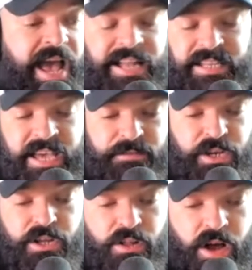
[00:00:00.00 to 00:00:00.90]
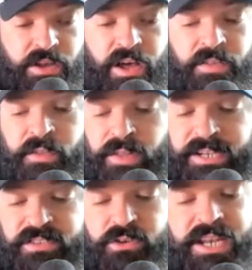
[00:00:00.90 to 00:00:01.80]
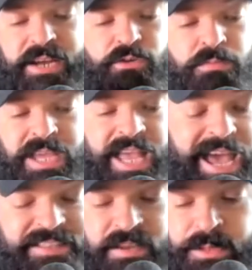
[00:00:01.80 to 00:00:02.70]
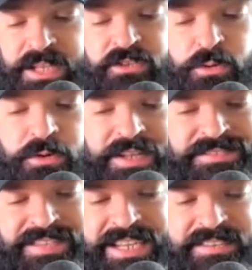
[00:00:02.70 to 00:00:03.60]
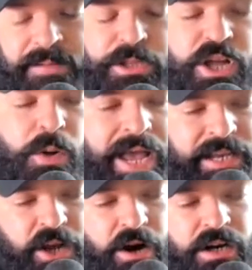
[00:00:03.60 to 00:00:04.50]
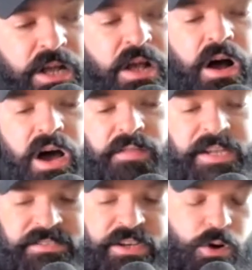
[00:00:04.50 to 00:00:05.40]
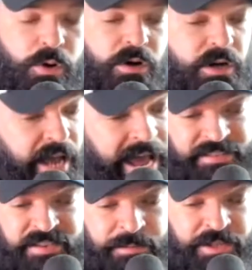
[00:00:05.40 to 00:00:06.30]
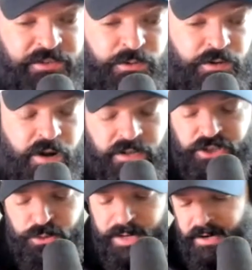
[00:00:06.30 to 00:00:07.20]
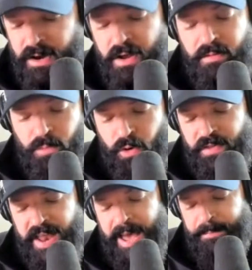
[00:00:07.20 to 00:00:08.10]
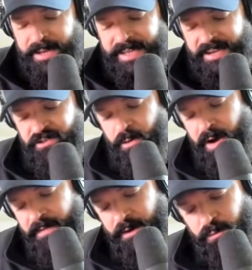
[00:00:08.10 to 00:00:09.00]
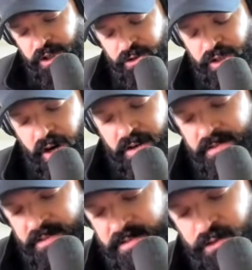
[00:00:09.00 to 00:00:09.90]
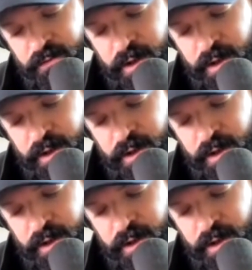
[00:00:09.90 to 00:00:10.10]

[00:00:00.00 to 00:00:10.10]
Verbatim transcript: at Kevin Hill on, on the LinkedIn. You can connect with me at Timothy Dooner. That's D W O N E R on LinkedIn or at Timothy Dooner on Twitter. More than happy to get you on there. Richard Garza says